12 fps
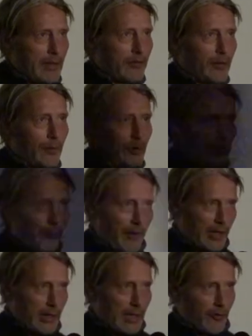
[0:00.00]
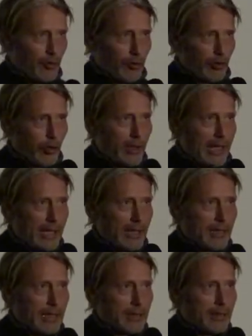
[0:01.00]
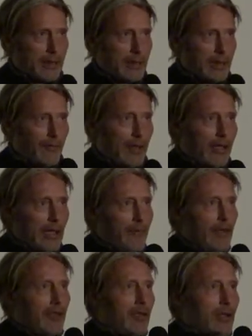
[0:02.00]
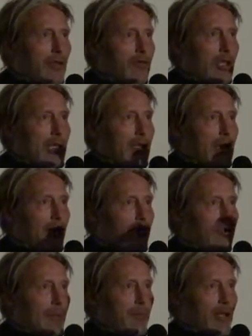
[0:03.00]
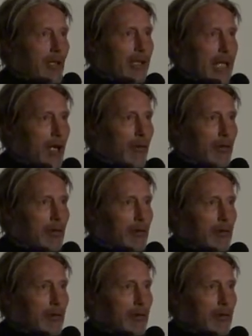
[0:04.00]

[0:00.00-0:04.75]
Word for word: There's always something that you look at it, and if I if I take it like separately out,